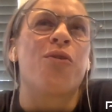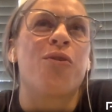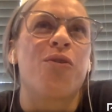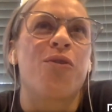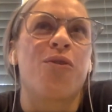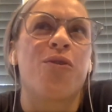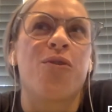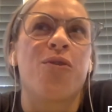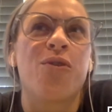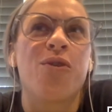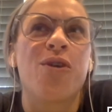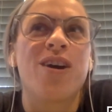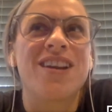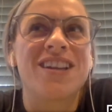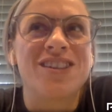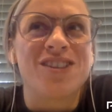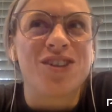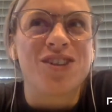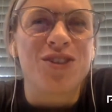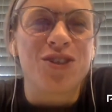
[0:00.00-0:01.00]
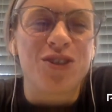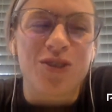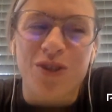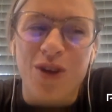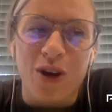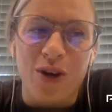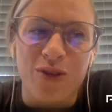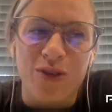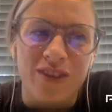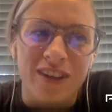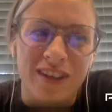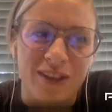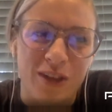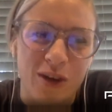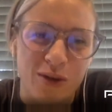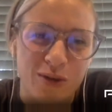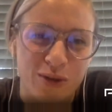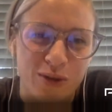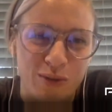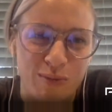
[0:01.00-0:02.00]
what is your new COVID
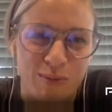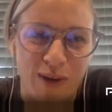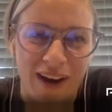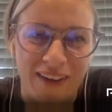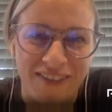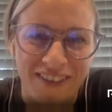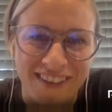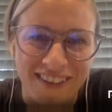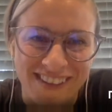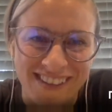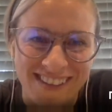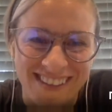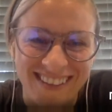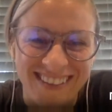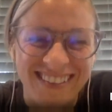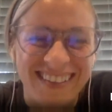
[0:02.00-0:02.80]
go-to breakfast?